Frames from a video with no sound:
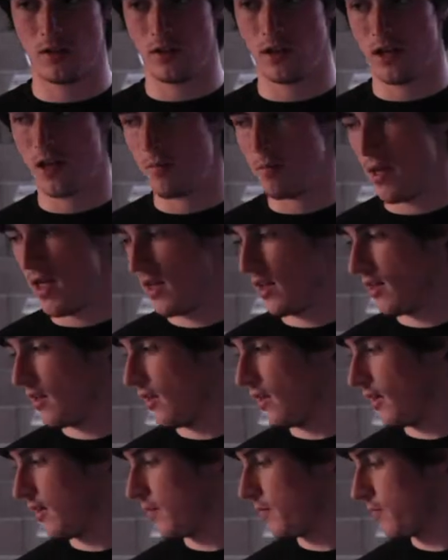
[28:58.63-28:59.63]
earlier I'm
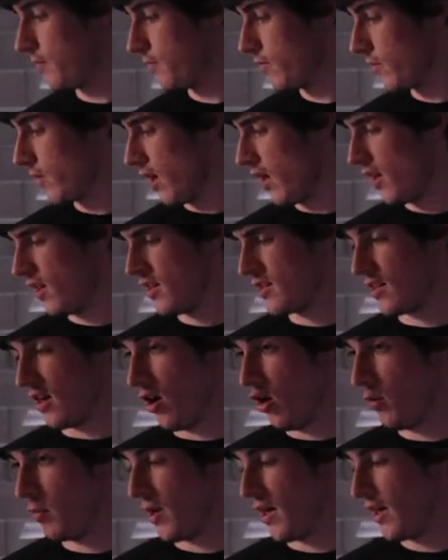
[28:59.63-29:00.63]
making, or at least I
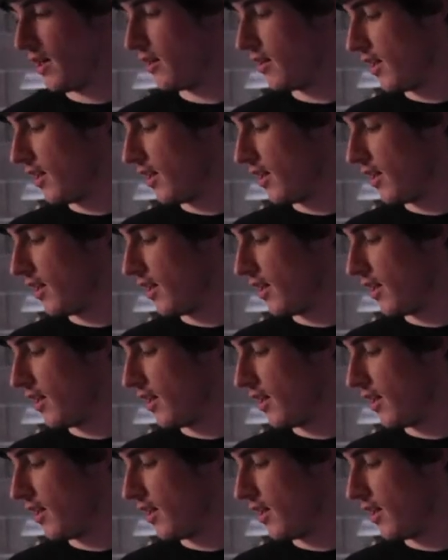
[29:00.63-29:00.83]
hope I did,